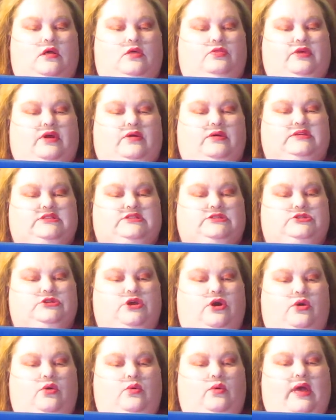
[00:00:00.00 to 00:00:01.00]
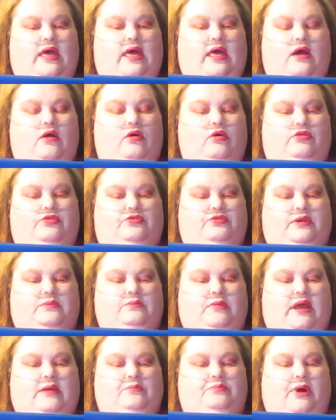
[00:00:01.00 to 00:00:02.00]
There is no health in
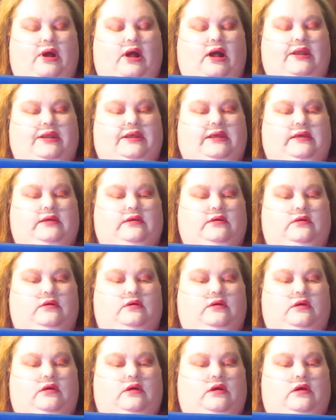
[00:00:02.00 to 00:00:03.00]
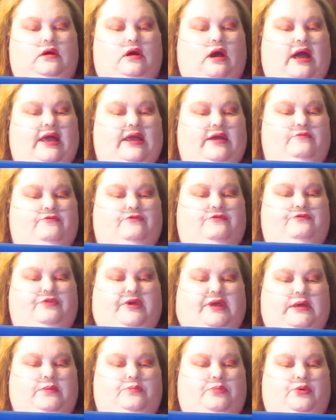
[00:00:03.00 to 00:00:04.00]
my body. I am
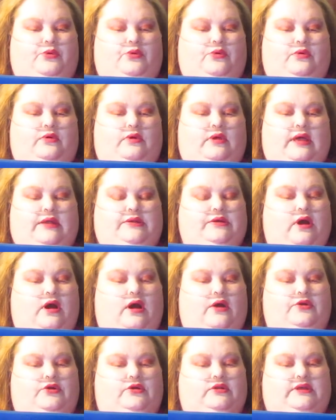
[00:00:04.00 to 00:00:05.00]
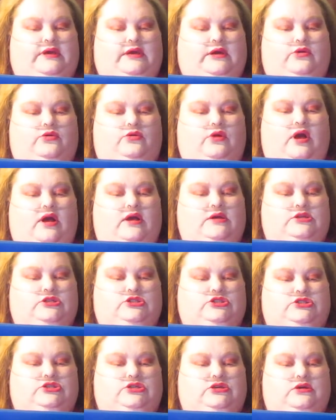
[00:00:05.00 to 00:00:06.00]
feeble and utterly
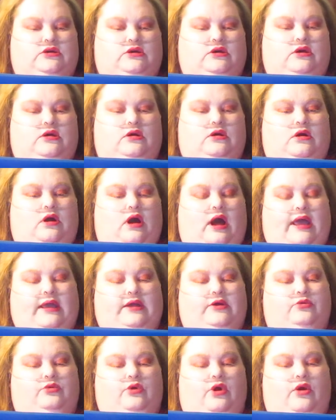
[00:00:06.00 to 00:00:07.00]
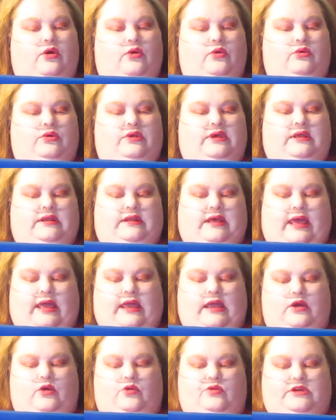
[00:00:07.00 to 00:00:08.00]
crushed. I groan in
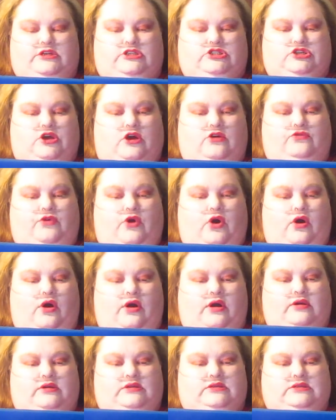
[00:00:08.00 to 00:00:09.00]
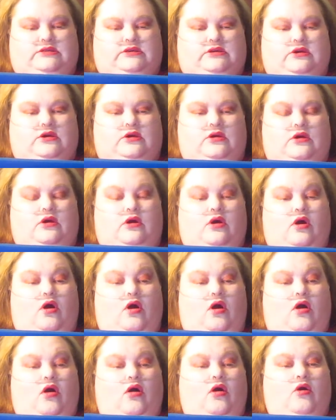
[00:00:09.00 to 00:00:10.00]
anguish of heart.
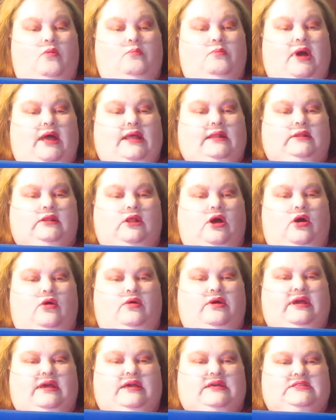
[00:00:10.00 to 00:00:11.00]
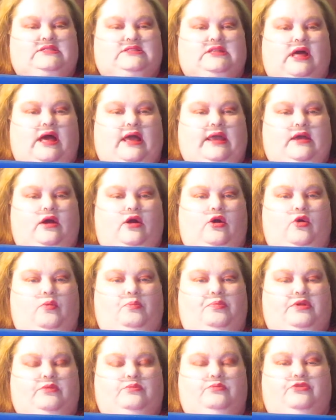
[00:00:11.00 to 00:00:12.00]
All my longings lie
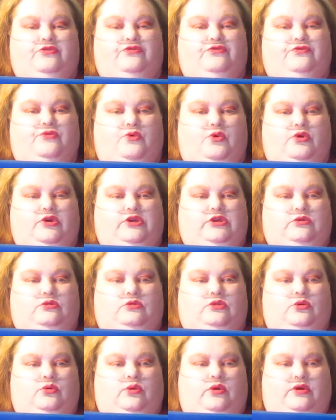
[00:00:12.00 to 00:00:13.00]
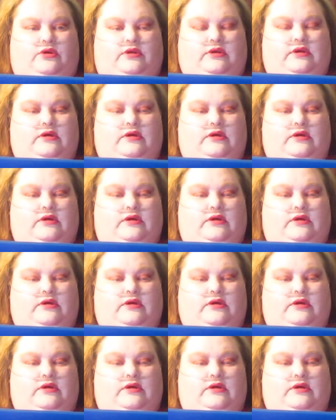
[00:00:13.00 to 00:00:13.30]
open before you, Lord.